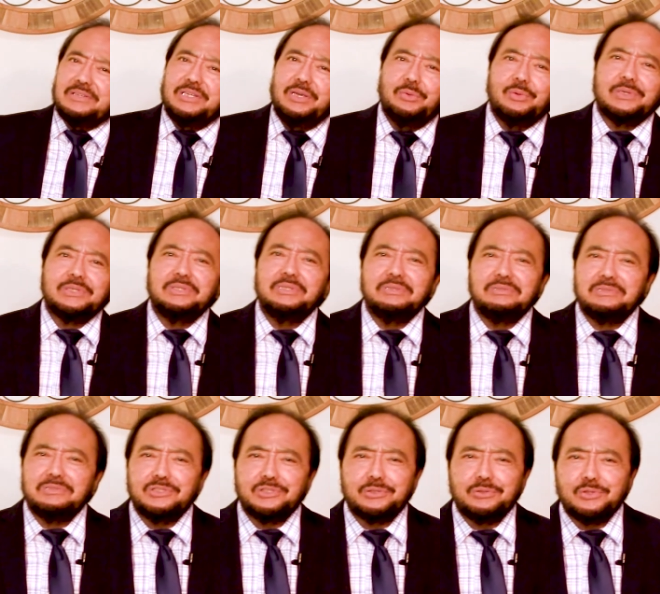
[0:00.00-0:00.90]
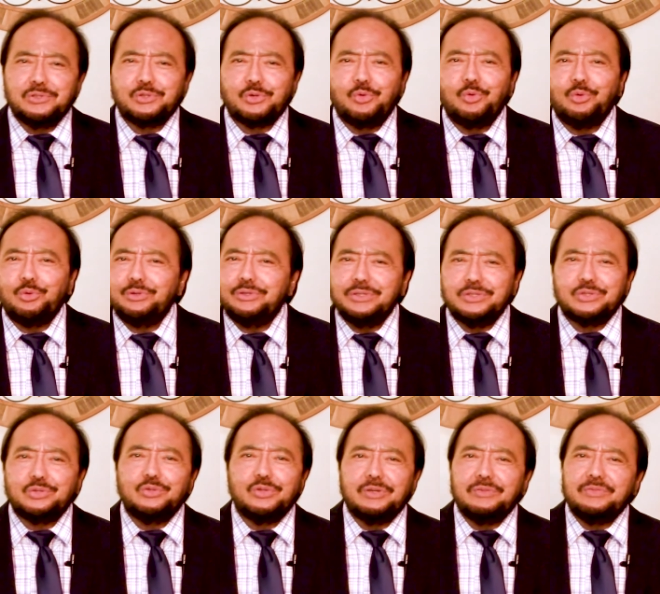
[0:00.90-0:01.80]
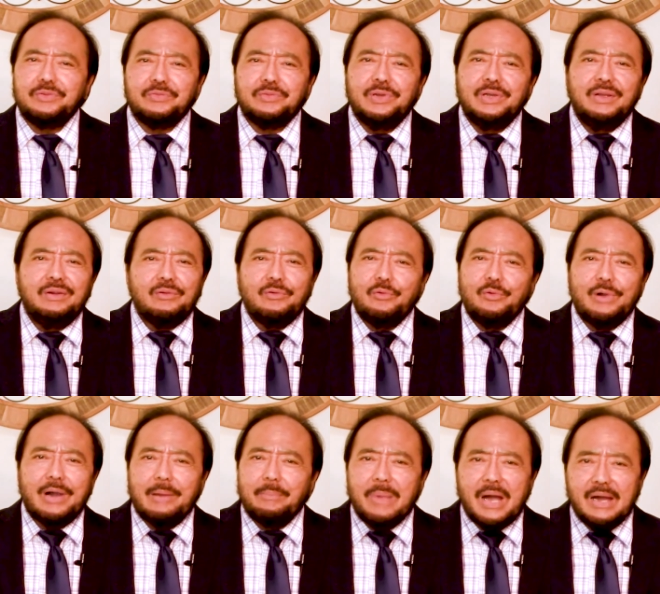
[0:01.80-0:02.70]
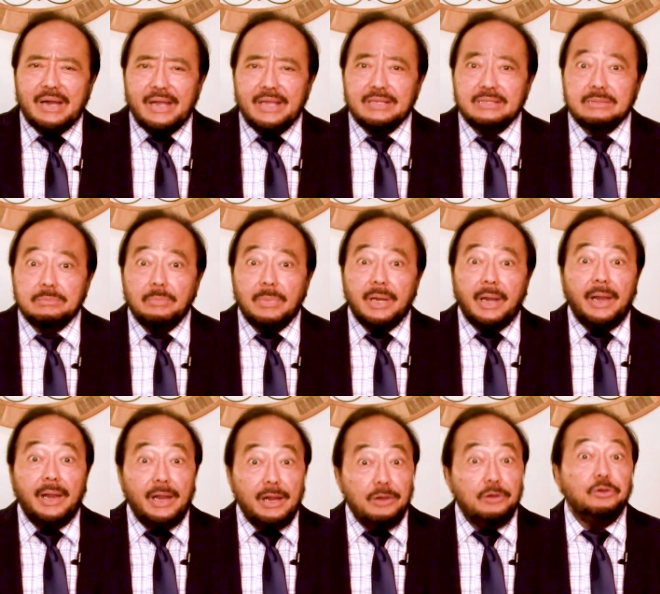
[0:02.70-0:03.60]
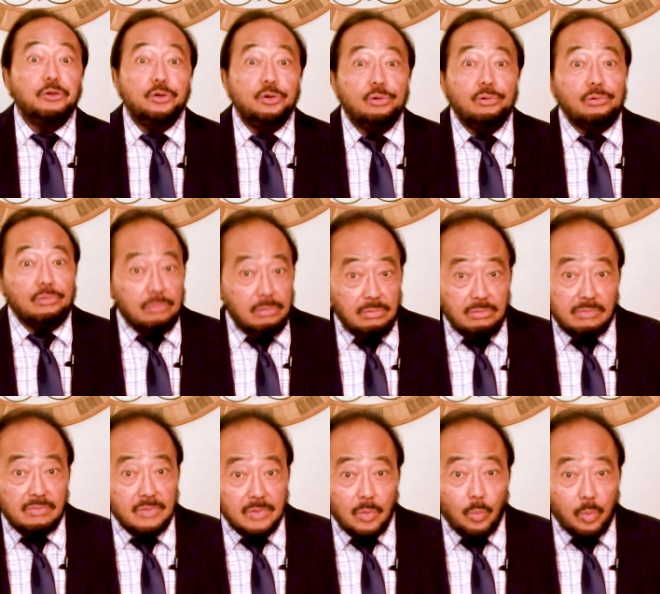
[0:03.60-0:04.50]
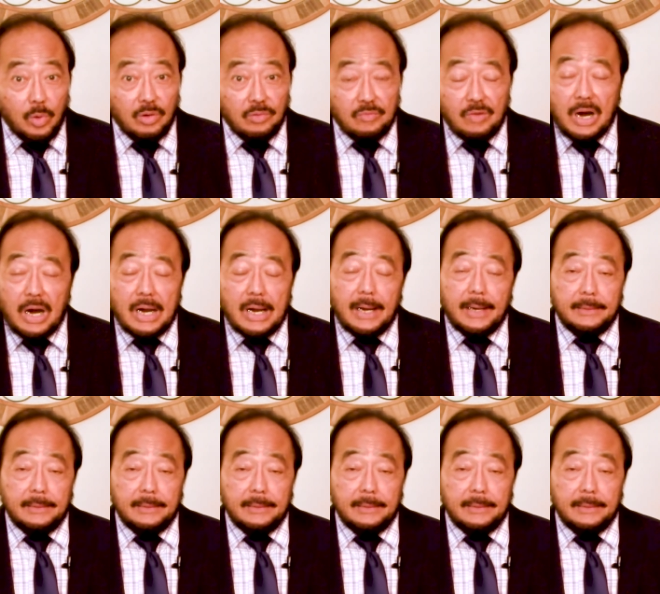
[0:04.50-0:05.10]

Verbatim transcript: He wasn't schooled in the school of the rabbis, but he knew the Word of God.